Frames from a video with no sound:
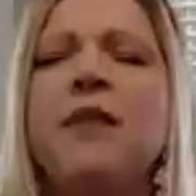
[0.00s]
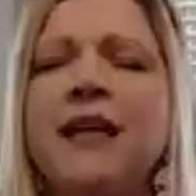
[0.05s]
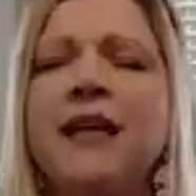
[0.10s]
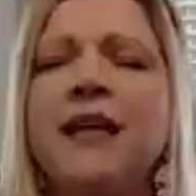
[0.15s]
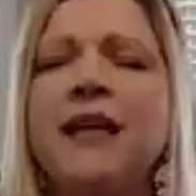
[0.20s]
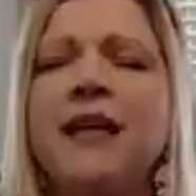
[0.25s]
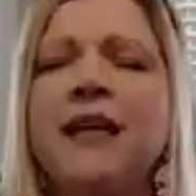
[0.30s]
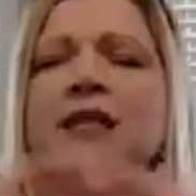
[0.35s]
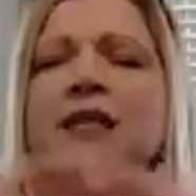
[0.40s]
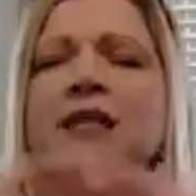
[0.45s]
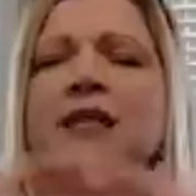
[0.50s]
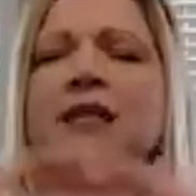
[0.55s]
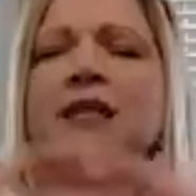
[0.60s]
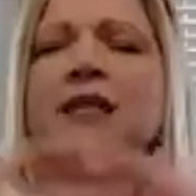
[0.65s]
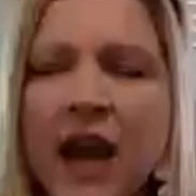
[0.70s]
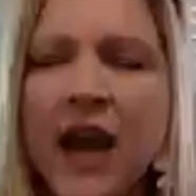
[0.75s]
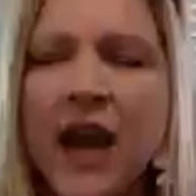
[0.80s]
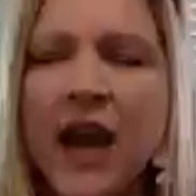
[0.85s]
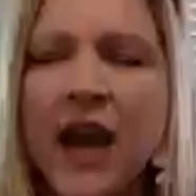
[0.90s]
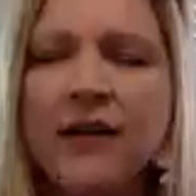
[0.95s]
and
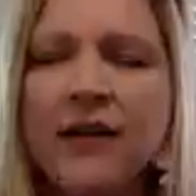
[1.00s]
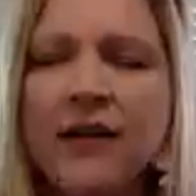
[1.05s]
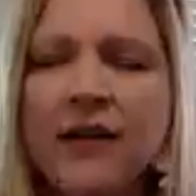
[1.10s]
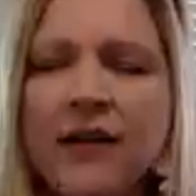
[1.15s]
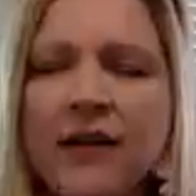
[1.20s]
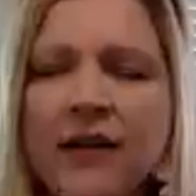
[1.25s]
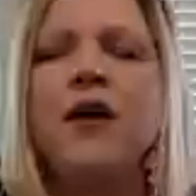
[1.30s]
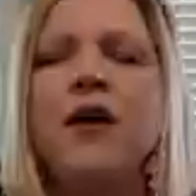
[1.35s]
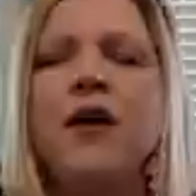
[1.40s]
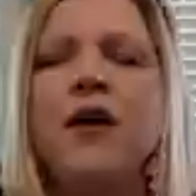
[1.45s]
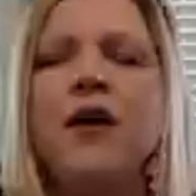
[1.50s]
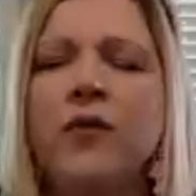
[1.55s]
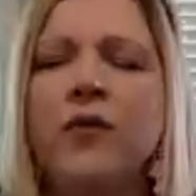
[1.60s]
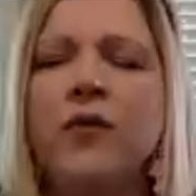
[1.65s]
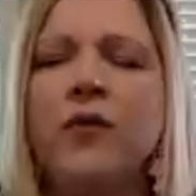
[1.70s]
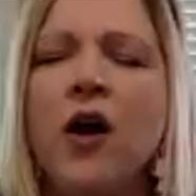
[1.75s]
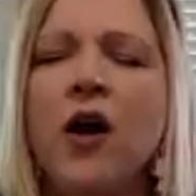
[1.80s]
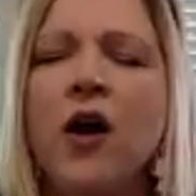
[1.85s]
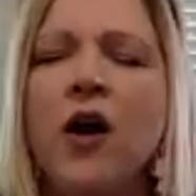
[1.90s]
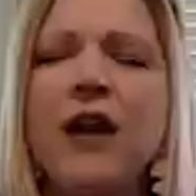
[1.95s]
spread throughout
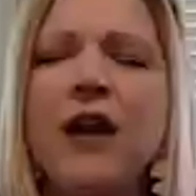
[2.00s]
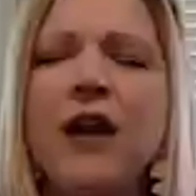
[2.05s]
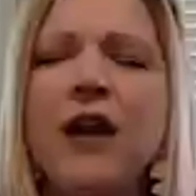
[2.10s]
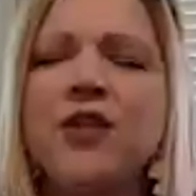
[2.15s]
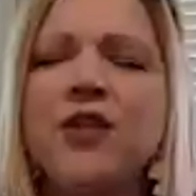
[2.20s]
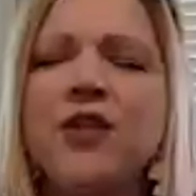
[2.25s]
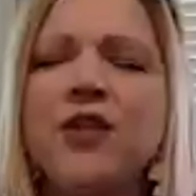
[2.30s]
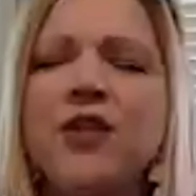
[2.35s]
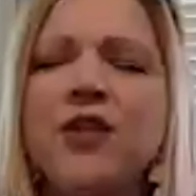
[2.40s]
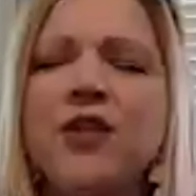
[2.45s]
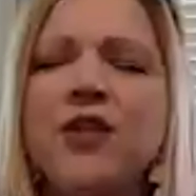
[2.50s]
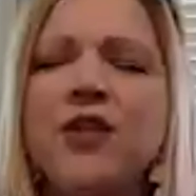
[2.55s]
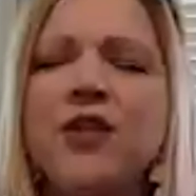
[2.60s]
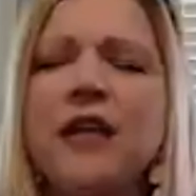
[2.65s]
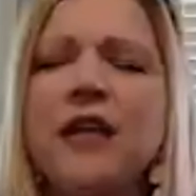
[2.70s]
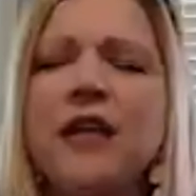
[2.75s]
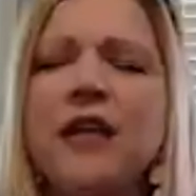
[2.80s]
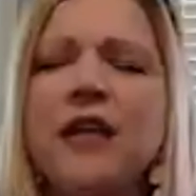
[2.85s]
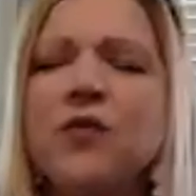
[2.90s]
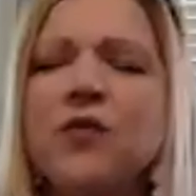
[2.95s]
our nation and
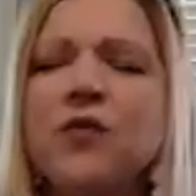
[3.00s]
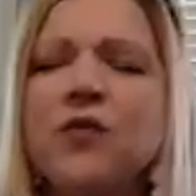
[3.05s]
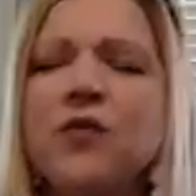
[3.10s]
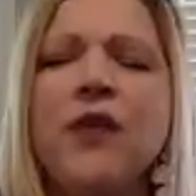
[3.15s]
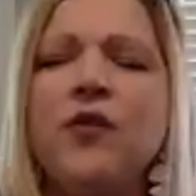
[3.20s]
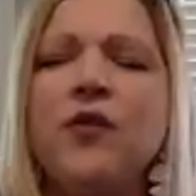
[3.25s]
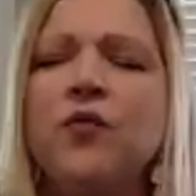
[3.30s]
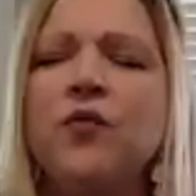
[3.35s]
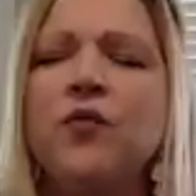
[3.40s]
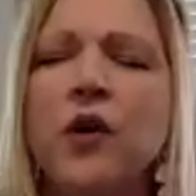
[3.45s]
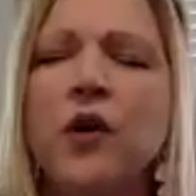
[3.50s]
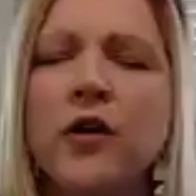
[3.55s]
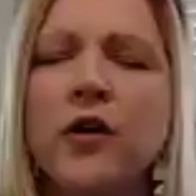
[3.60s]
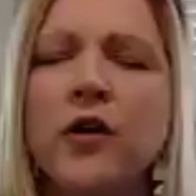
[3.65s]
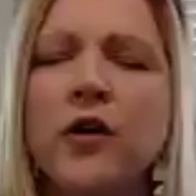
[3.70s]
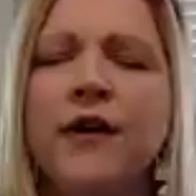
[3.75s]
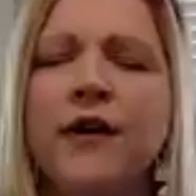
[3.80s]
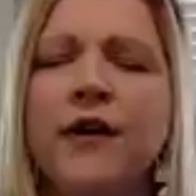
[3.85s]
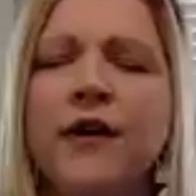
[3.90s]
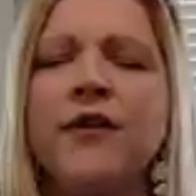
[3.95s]
Israel and the world,
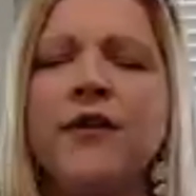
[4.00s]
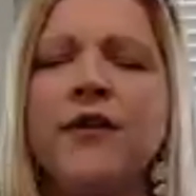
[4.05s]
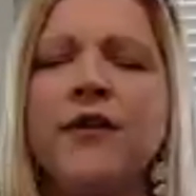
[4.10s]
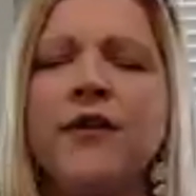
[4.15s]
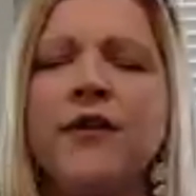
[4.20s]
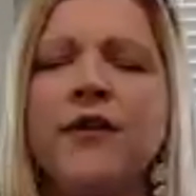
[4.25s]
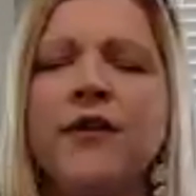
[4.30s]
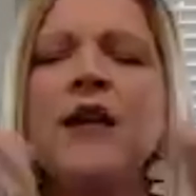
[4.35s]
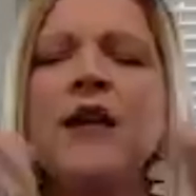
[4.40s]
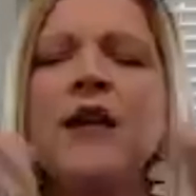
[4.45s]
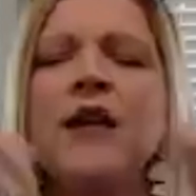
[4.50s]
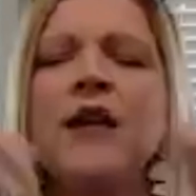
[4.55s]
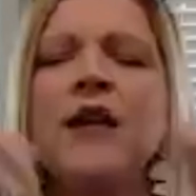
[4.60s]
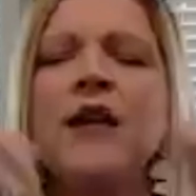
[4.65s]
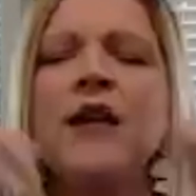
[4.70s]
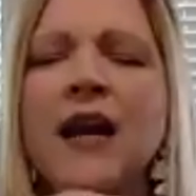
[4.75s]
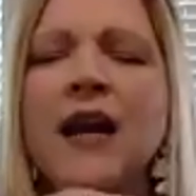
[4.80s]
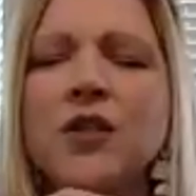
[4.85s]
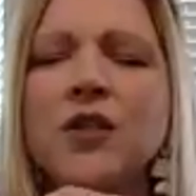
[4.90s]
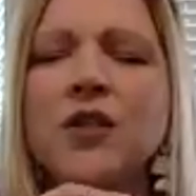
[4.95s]
Father. And
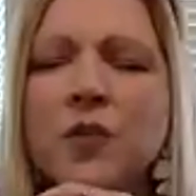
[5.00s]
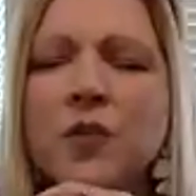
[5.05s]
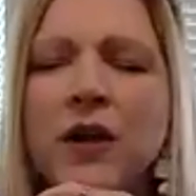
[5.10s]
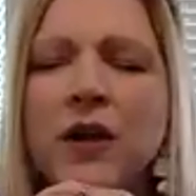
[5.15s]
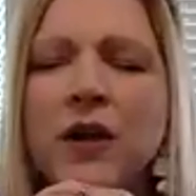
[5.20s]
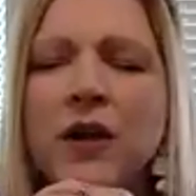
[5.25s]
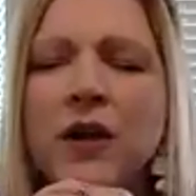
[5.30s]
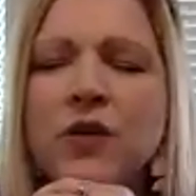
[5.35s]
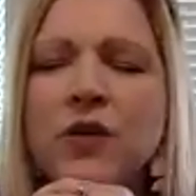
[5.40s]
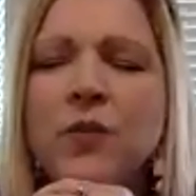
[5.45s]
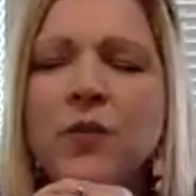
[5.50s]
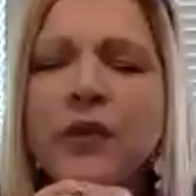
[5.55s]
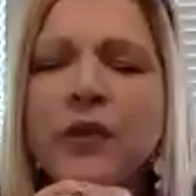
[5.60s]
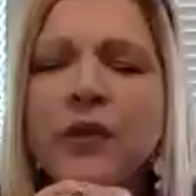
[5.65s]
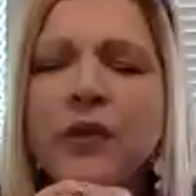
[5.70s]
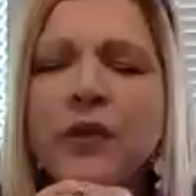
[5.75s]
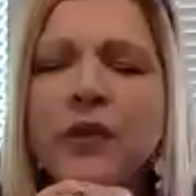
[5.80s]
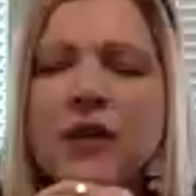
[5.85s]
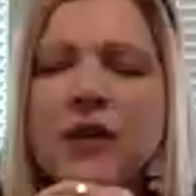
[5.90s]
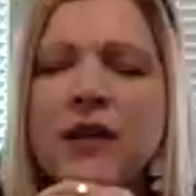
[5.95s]
I just pray that you
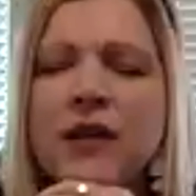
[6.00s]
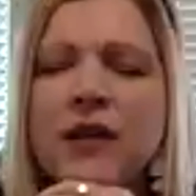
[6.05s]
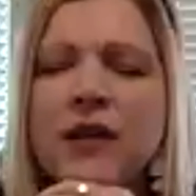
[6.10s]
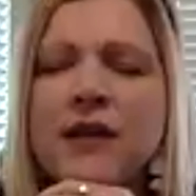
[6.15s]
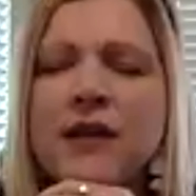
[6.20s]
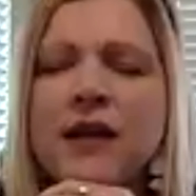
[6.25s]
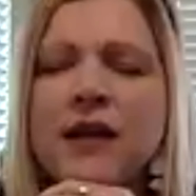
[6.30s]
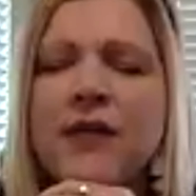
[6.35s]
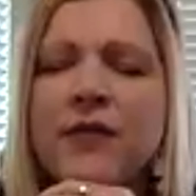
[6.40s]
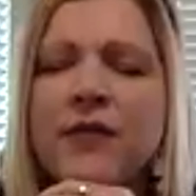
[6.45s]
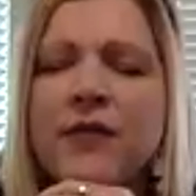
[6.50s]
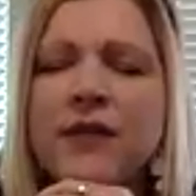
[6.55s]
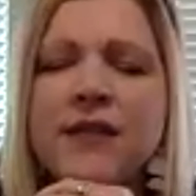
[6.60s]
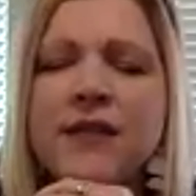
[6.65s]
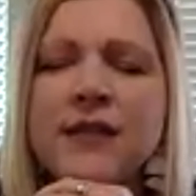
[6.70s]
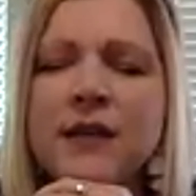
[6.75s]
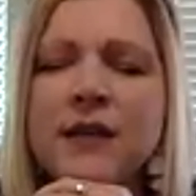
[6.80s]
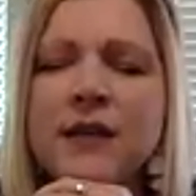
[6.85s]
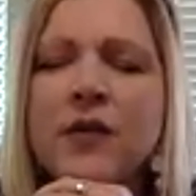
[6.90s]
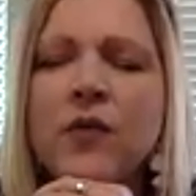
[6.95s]
bless each and every
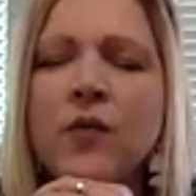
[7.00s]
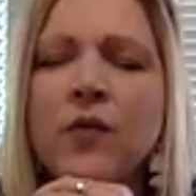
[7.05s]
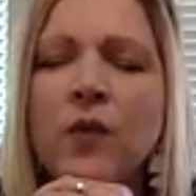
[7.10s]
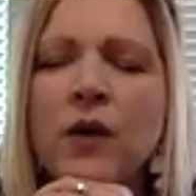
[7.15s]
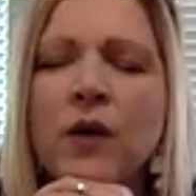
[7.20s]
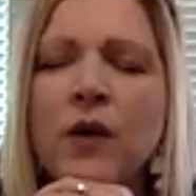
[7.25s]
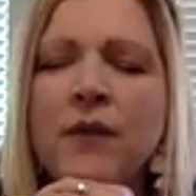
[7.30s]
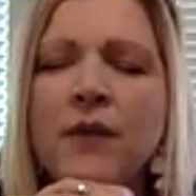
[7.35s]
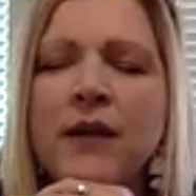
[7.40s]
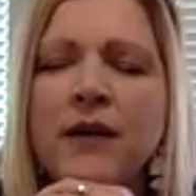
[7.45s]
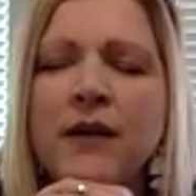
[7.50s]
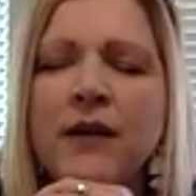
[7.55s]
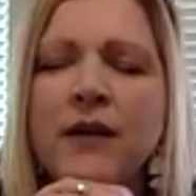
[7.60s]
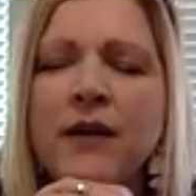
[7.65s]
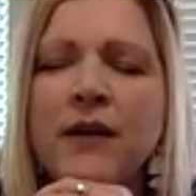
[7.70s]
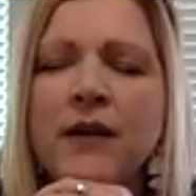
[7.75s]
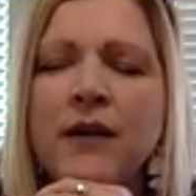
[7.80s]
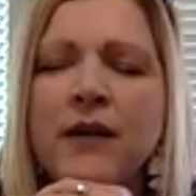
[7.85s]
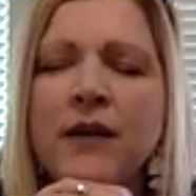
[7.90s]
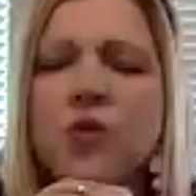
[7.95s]
single woman
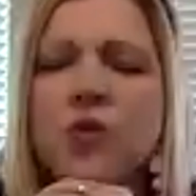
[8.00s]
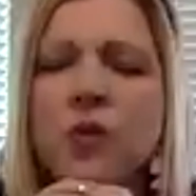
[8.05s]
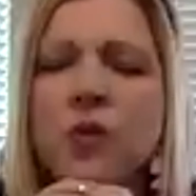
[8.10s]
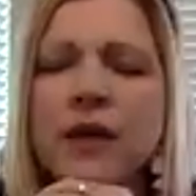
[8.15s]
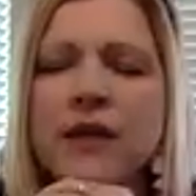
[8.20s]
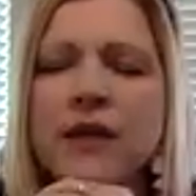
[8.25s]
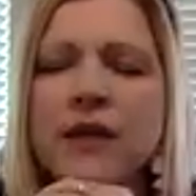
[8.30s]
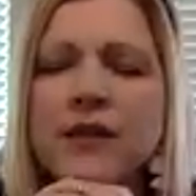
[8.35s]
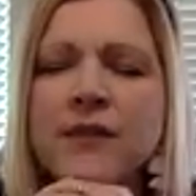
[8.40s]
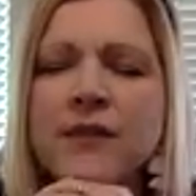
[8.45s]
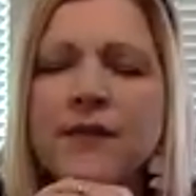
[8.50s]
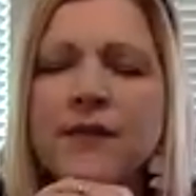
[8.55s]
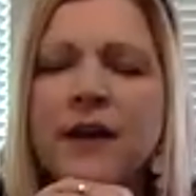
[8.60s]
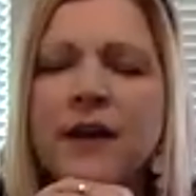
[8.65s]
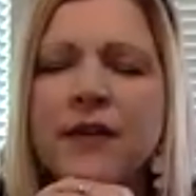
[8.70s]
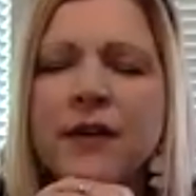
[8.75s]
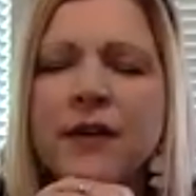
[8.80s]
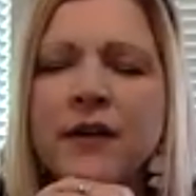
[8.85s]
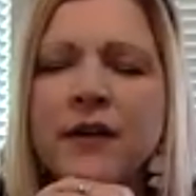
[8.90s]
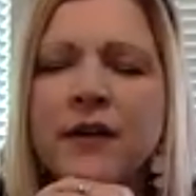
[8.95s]
that joins,
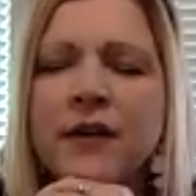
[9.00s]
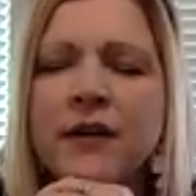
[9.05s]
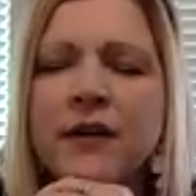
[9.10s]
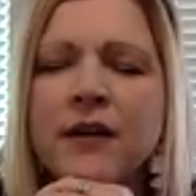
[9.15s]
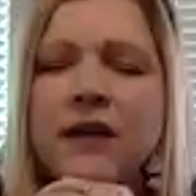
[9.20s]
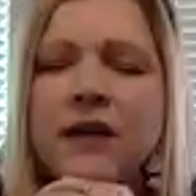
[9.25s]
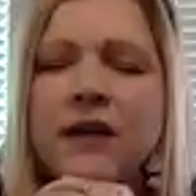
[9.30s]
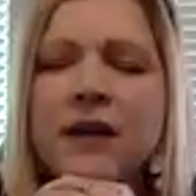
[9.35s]
Father.